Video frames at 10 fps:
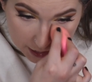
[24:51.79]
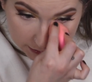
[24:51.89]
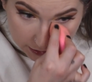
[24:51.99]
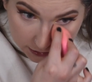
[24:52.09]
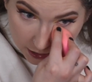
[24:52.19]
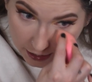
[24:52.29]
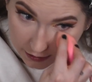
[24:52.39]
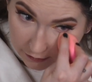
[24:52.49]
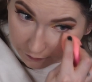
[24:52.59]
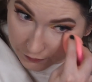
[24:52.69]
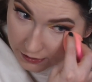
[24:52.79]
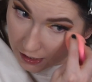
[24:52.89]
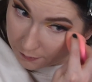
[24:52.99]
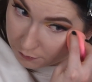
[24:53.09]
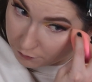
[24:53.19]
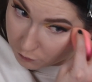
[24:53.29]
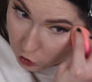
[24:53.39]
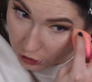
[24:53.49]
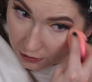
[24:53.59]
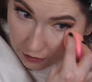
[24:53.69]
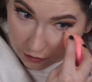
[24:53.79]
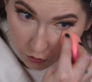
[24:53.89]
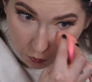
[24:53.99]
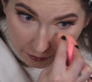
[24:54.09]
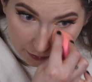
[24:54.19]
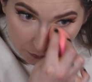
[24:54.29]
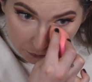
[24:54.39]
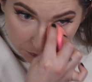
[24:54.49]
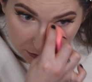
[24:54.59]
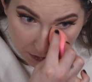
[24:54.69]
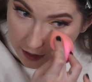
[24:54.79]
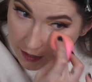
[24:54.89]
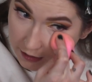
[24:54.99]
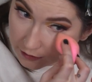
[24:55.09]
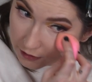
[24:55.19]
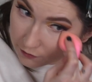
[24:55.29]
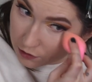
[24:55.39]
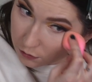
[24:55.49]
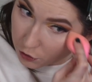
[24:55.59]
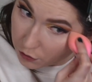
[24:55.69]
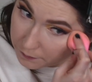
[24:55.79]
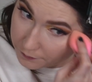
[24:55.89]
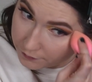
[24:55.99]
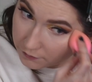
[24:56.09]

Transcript: sit tight and stop jingling the door handles. And then he leaves the room.